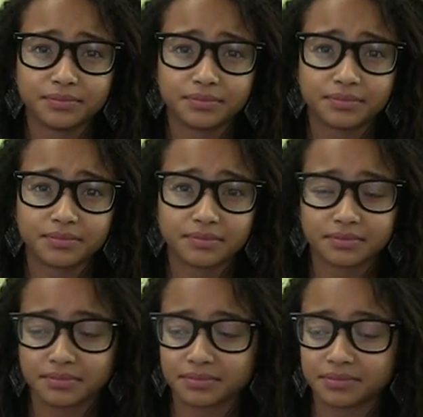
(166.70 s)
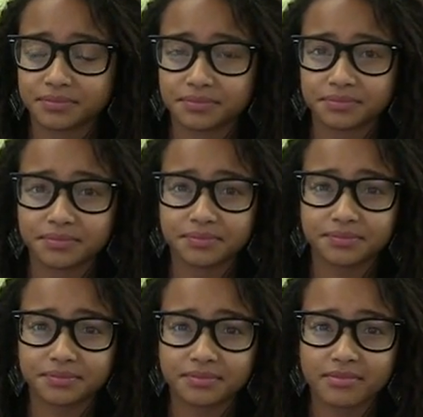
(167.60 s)

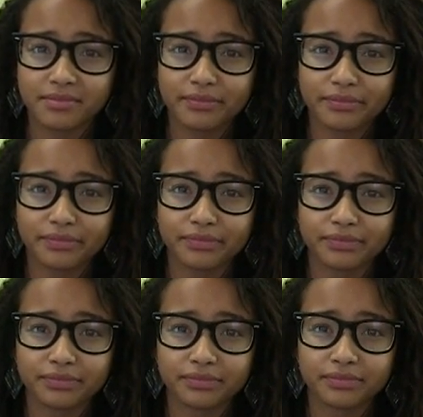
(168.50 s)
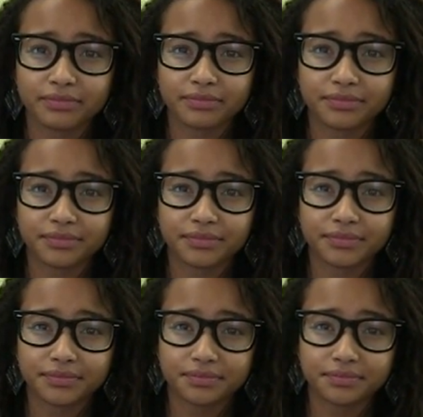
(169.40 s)

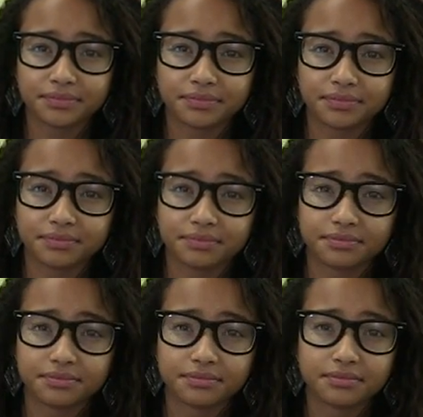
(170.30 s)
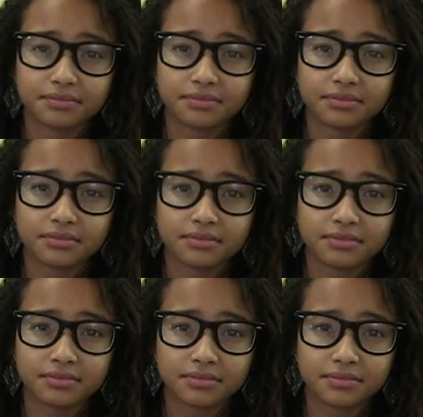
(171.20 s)

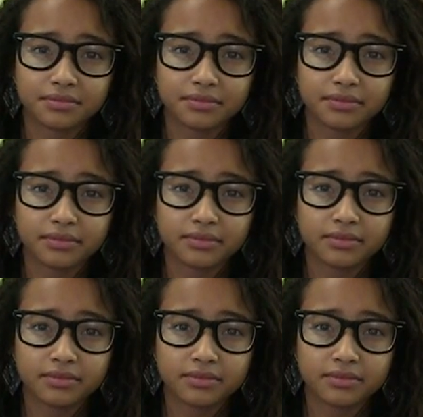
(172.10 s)
(not speaking)